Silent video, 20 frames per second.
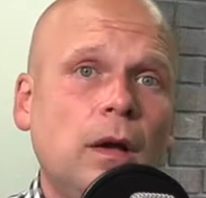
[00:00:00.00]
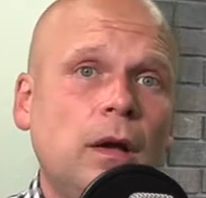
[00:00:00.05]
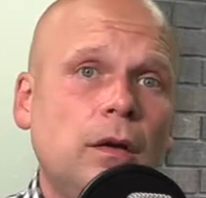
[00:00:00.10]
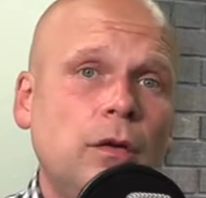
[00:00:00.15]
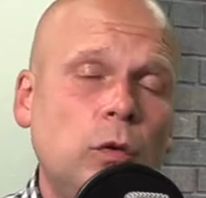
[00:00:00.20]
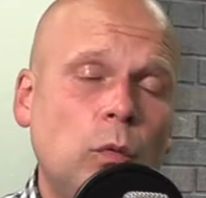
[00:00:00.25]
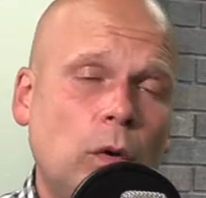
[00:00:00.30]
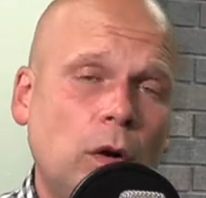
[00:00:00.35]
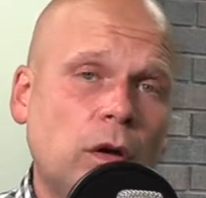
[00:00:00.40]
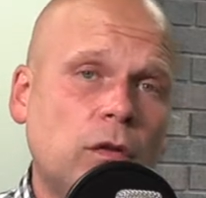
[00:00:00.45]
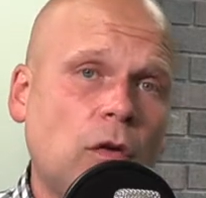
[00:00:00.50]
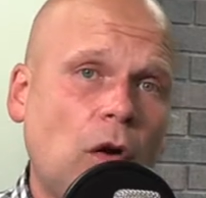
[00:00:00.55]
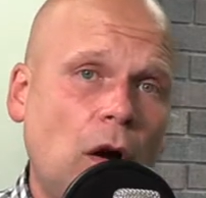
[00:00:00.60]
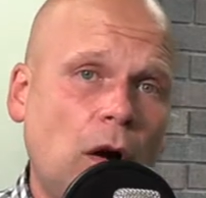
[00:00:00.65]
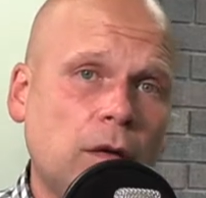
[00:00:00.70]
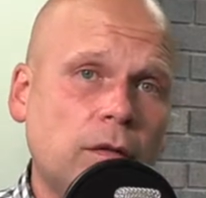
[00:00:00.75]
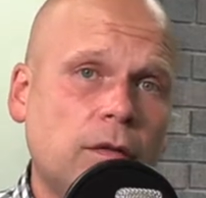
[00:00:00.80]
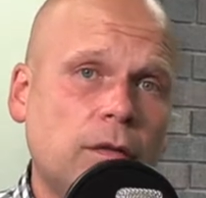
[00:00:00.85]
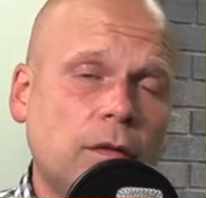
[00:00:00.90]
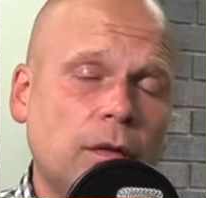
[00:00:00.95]
you want to
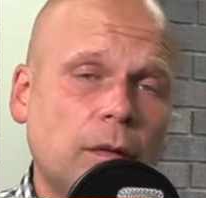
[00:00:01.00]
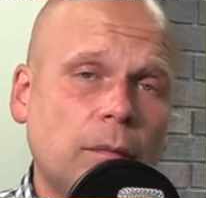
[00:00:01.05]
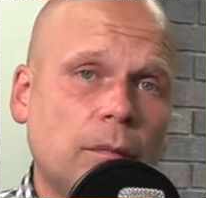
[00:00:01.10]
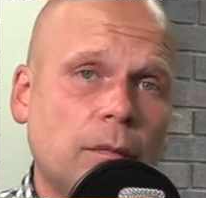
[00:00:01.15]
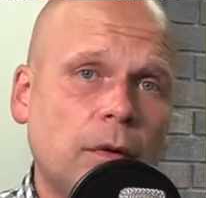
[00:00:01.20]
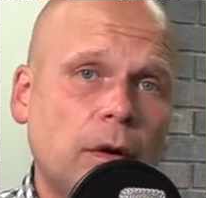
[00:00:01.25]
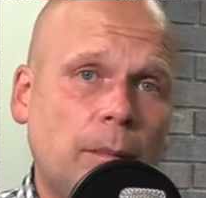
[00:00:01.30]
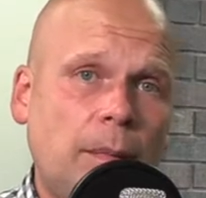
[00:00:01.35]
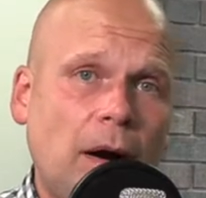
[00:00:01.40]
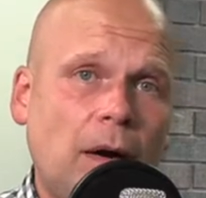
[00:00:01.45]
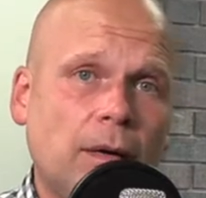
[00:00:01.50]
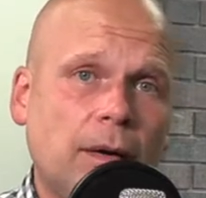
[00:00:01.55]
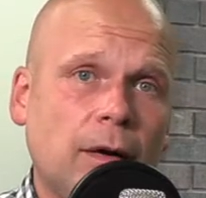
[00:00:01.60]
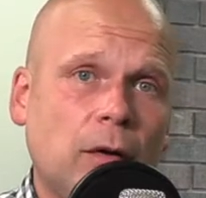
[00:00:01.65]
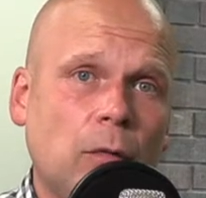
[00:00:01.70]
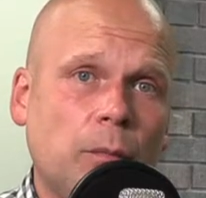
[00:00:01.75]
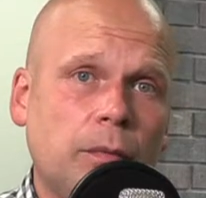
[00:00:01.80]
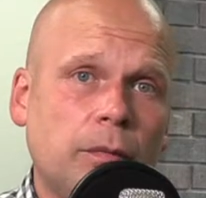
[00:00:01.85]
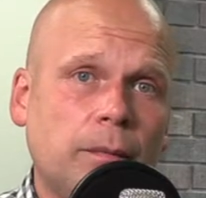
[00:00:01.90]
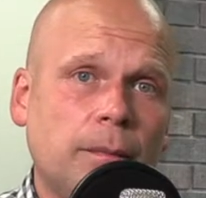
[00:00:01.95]
talk to them about
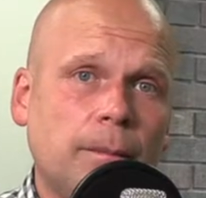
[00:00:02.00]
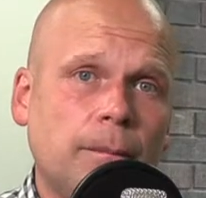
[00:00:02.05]
help.